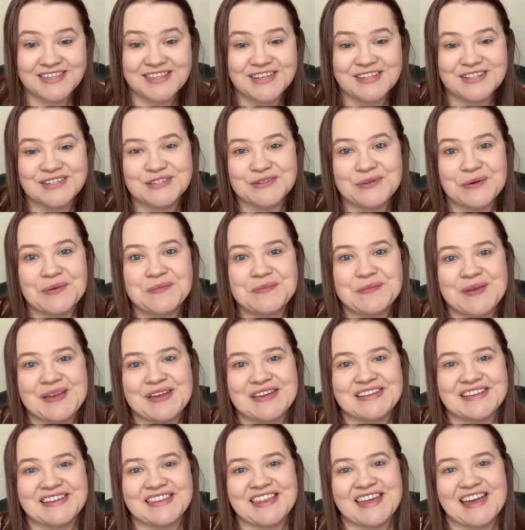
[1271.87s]
the Twin
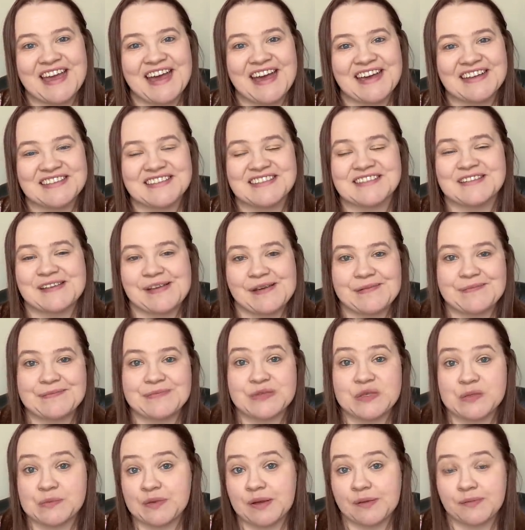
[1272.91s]
Peak, they had some,
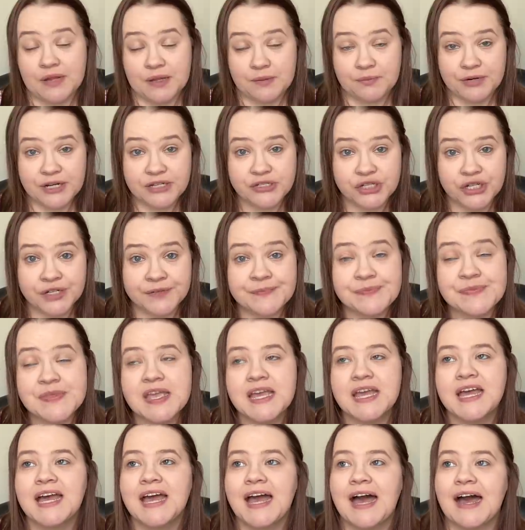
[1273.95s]
some public pressure
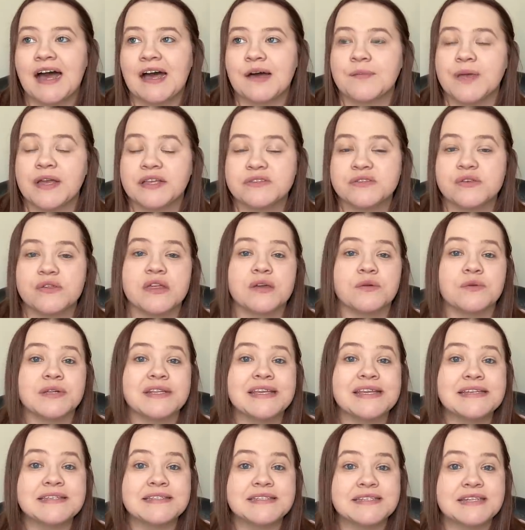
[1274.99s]
um, and so they
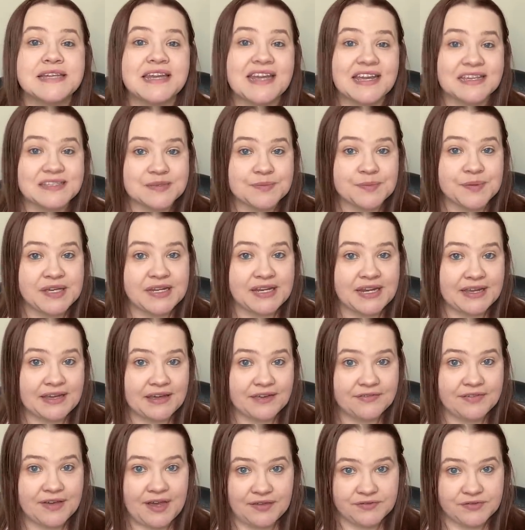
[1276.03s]
released it as a PDF
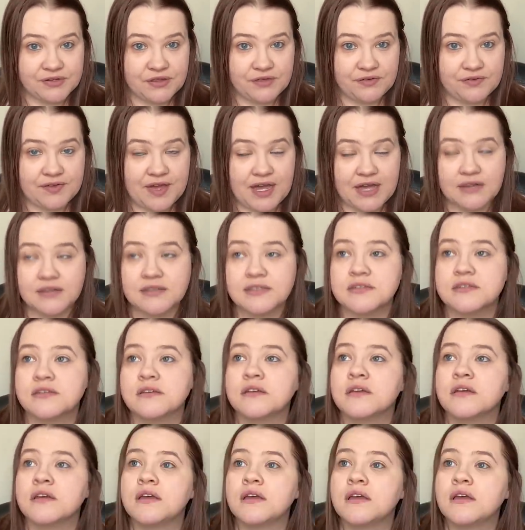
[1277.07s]
after the fact.
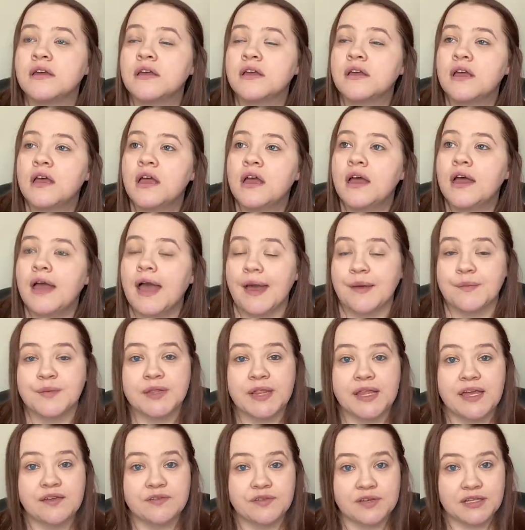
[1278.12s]

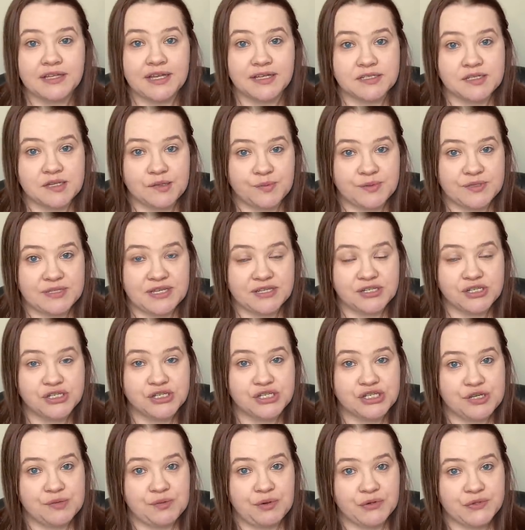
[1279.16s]
Emily of Eclectic Possession,
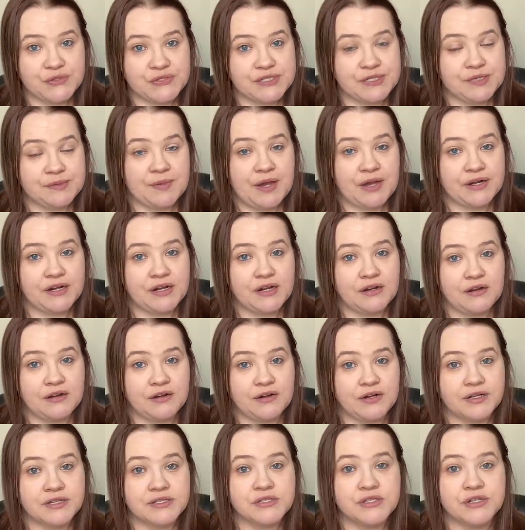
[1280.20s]
she posted about it on her
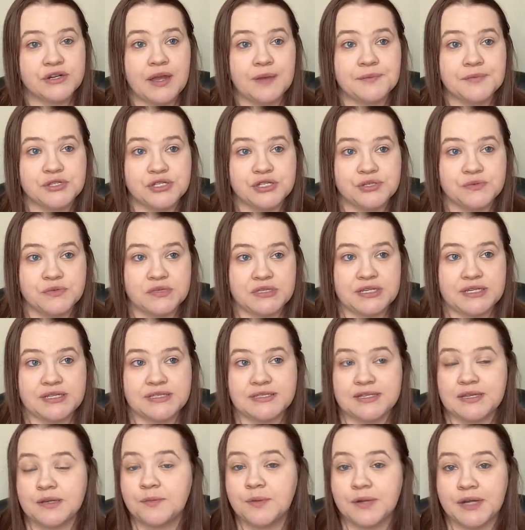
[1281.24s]
Instagram and she was like, Is
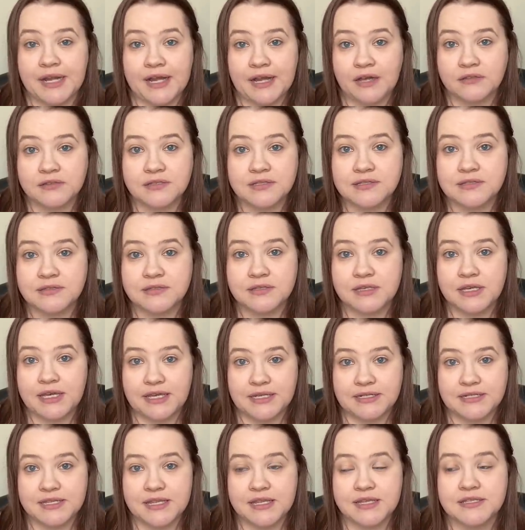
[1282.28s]
anybody else
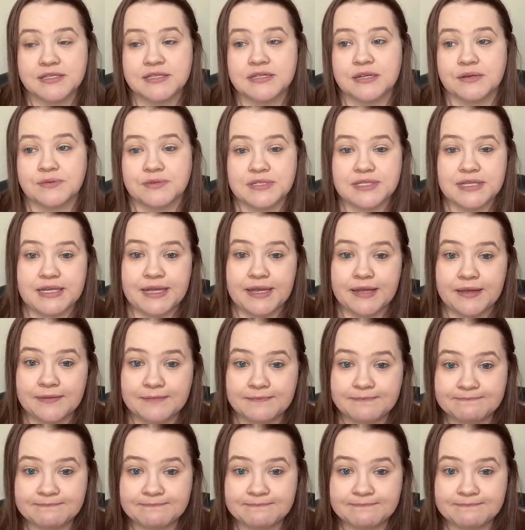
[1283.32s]
into this? And I was like,